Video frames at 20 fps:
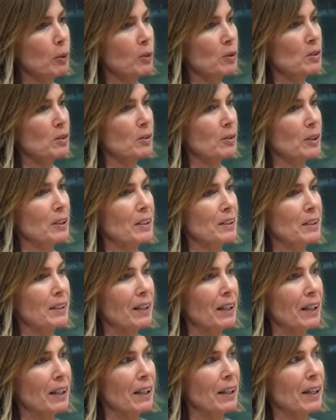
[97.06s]
Poetry,
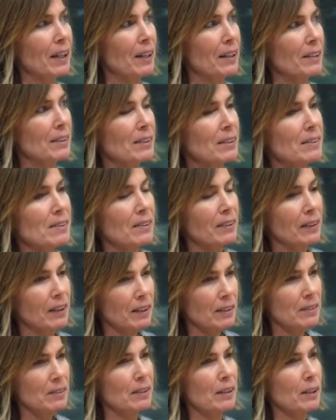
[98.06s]
and it's a
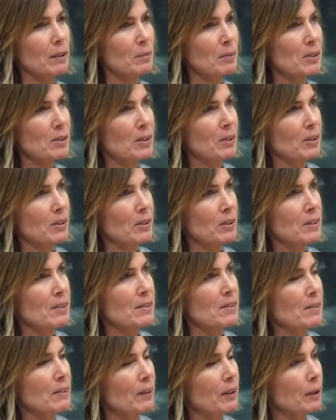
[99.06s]
landscape
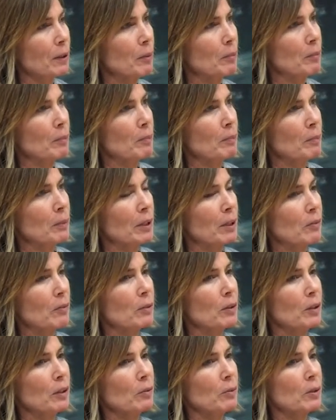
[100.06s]
series, but I
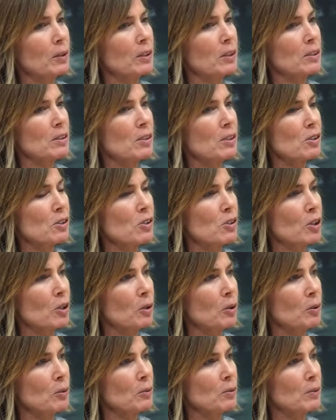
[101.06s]
really wanted to
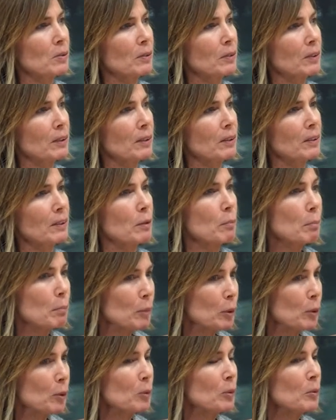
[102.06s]
show the
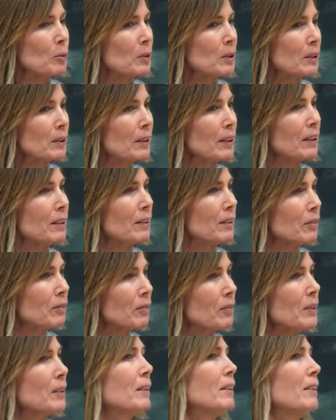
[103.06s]
mood and the
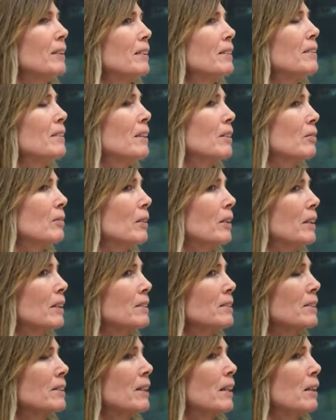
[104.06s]
feeling of a
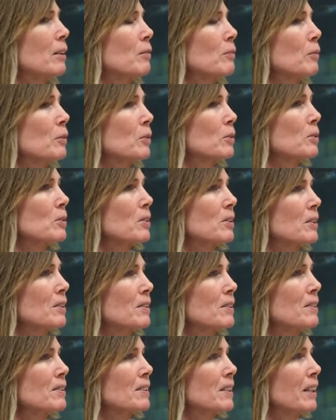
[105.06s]
landscape
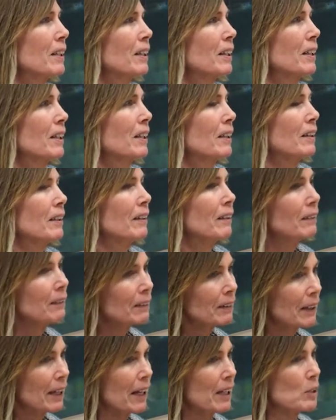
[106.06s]
versus like
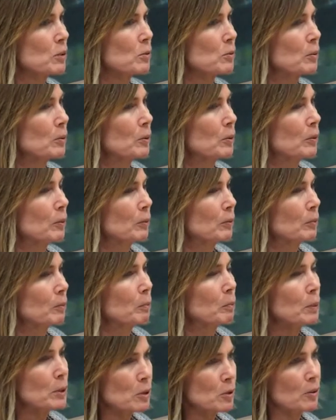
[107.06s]
an actual
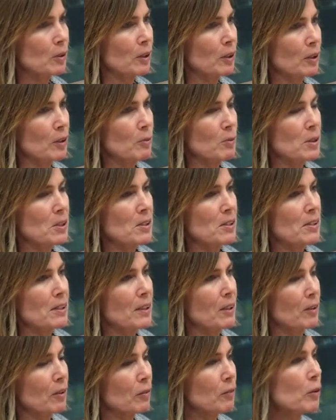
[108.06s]
picture that you would
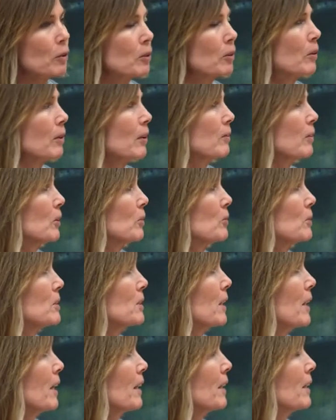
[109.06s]
see or a photograph that you would
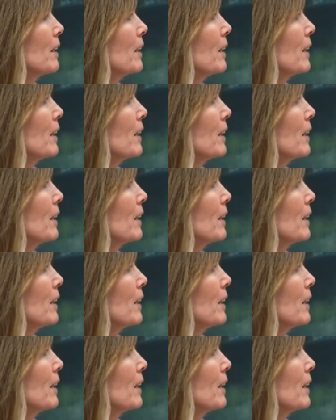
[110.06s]
take.